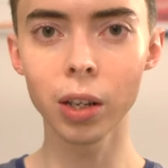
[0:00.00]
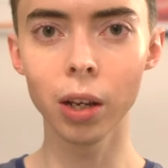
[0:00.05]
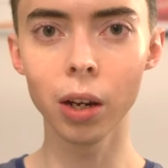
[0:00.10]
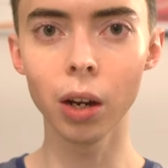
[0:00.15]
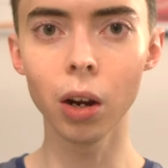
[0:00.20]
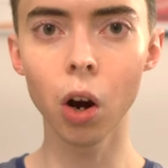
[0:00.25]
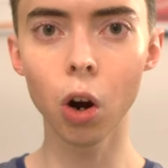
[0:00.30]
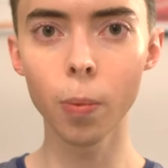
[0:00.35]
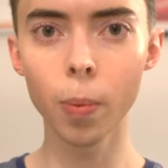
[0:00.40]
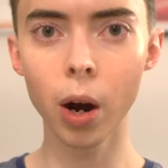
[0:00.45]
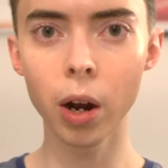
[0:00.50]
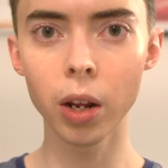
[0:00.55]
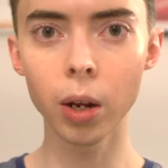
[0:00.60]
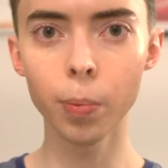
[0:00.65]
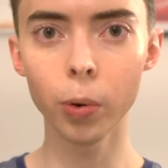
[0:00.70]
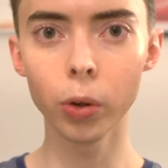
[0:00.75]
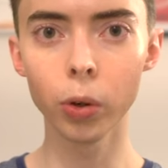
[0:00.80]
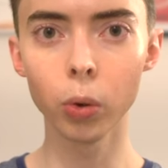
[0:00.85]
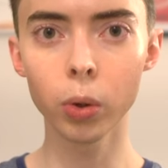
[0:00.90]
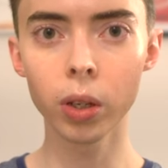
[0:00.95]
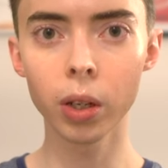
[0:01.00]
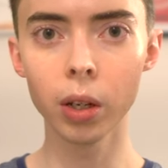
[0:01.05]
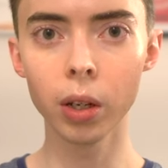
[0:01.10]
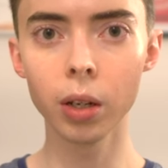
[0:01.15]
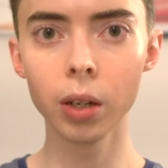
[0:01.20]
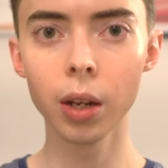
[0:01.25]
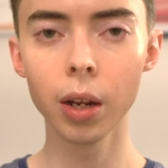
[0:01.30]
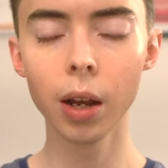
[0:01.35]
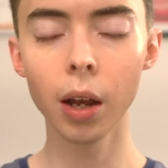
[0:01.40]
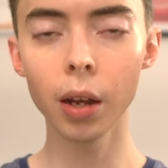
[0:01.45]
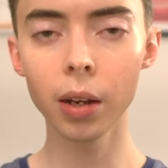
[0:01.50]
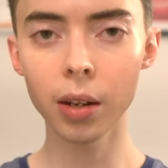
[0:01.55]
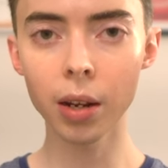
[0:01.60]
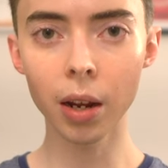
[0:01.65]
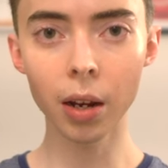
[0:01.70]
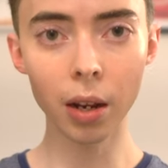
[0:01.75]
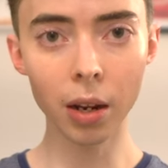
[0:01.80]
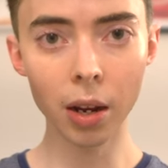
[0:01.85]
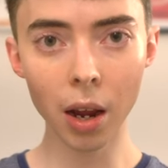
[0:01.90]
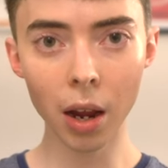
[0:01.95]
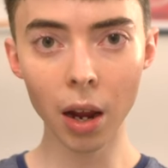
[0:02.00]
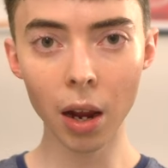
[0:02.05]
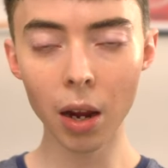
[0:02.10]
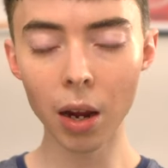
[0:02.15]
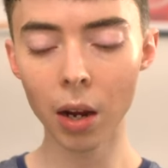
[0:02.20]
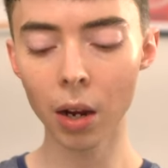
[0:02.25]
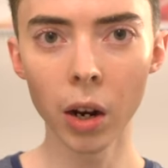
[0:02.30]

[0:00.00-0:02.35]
that our body produces day to day.